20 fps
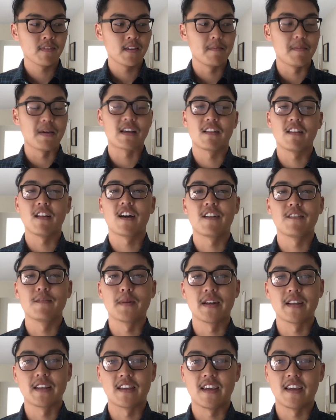make a lot of
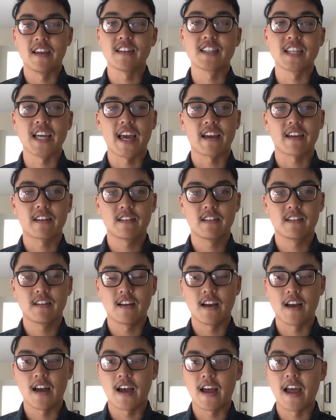money in tech
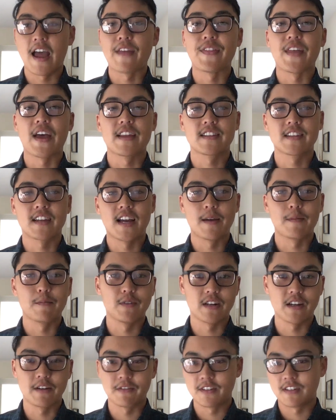at that time
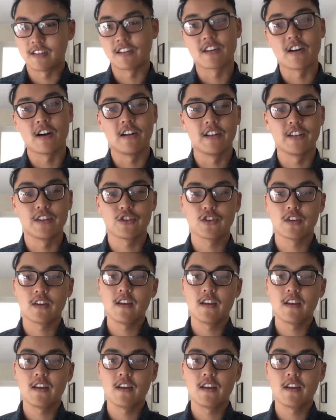when I was in college.